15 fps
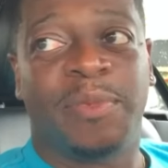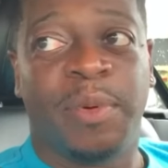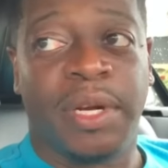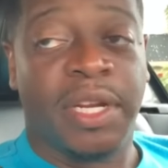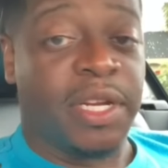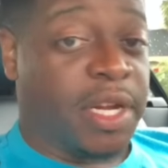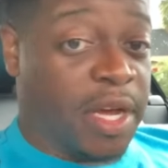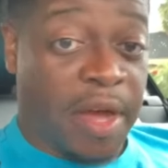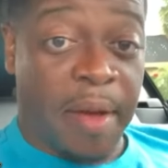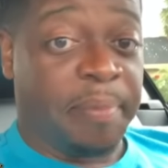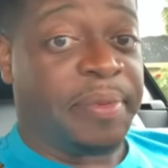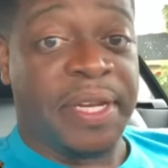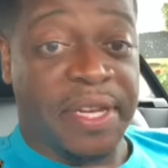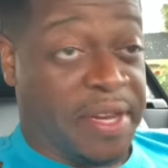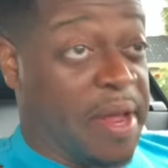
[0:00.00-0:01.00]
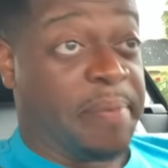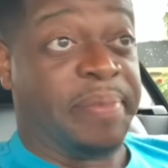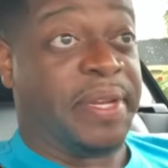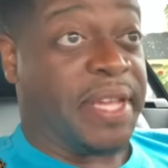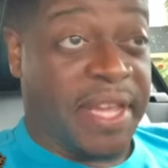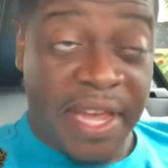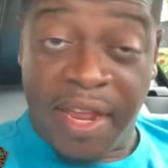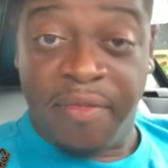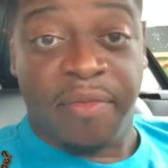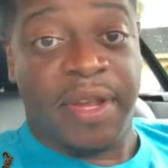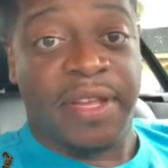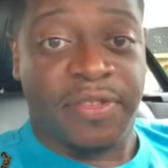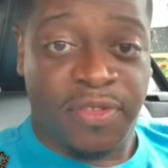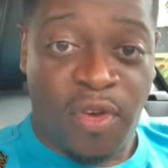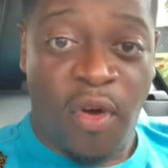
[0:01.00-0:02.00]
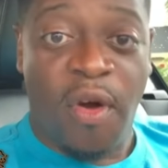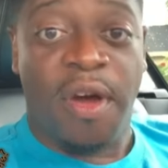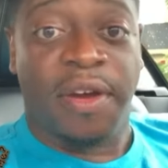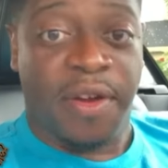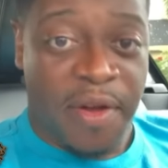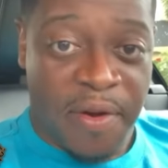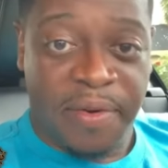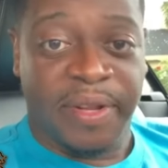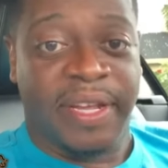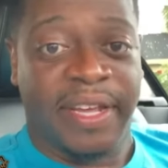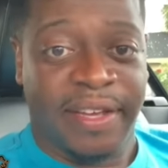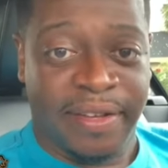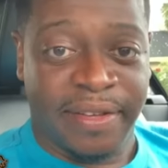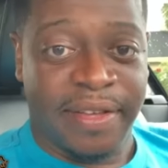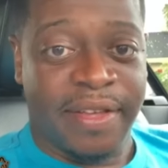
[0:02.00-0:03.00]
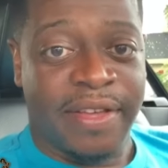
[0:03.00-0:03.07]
what in the Humpty Dumpty Henry is going on here?